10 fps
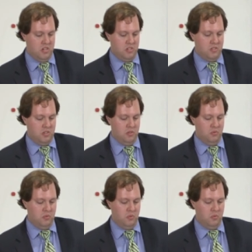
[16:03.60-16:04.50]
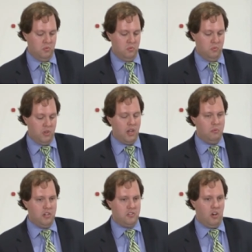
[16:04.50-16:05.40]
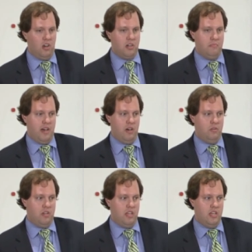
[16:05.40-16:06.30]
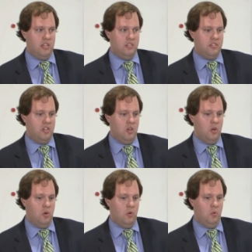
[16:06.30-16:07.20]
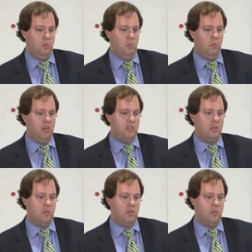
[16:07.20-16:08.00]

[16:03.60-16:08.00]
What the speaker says: So what I want to talk about is what